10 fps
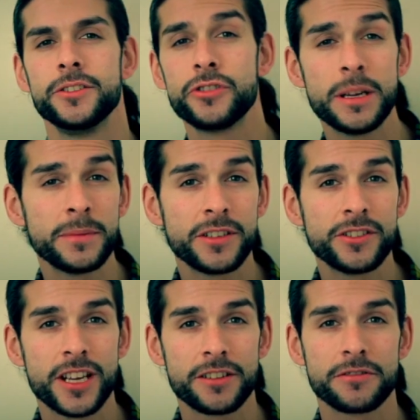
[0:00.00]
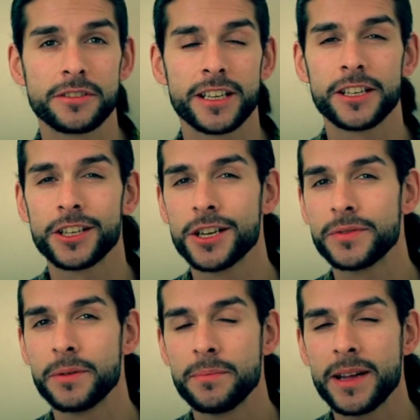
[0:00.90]
Dreams in general can
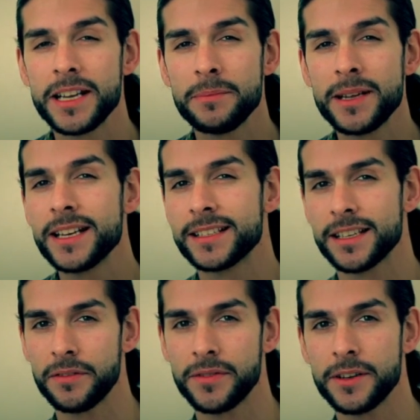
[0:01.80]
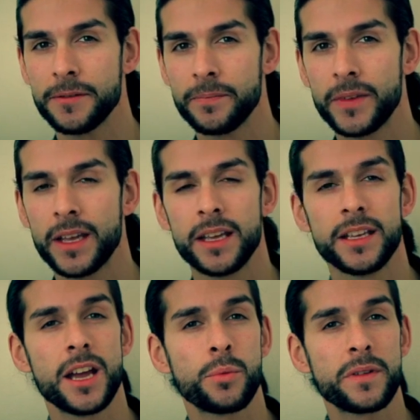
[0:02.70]
uncover many meanings, I feel.
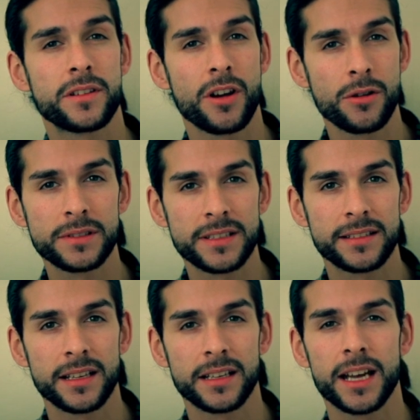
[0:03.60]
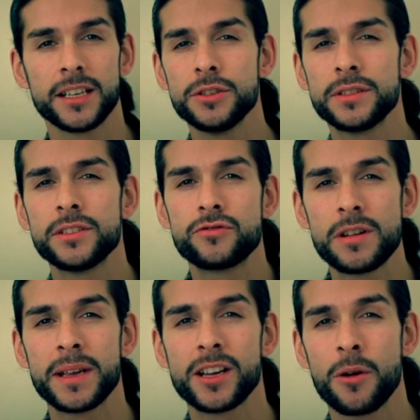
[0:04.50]
Yet with goal setting and lucid
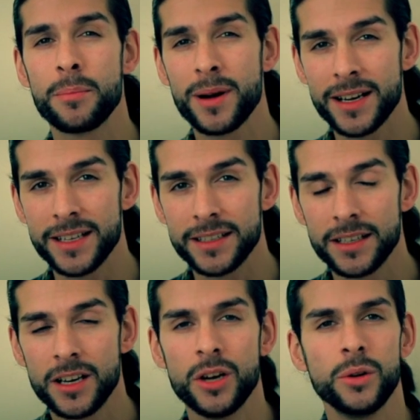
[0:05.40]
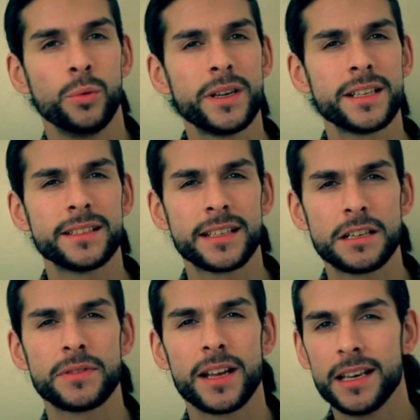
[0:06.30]
dreaming combined, we can
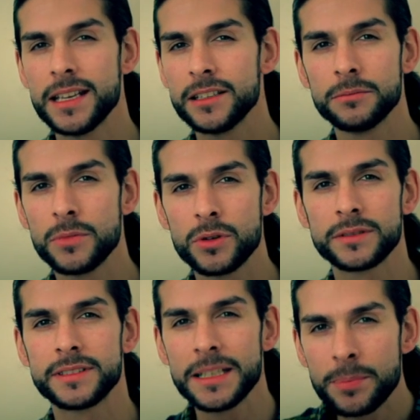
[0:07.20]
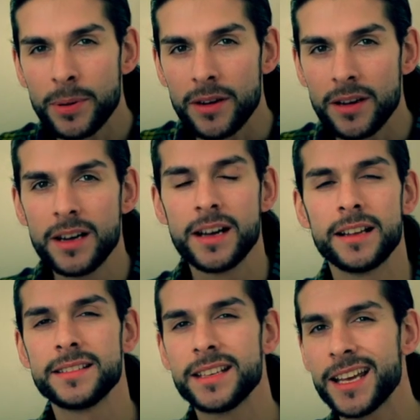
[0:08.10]
delve a little more deeper
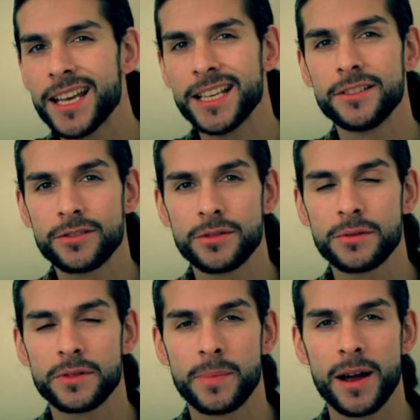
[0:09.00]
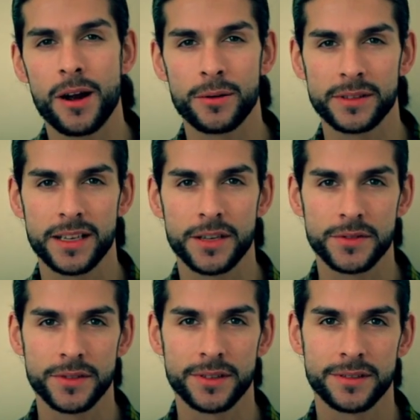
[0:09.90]
and see a hidden truth about
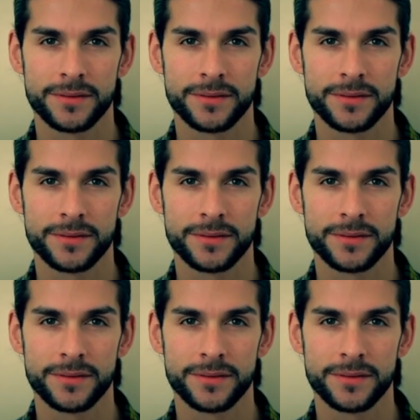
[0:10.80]
ourselves.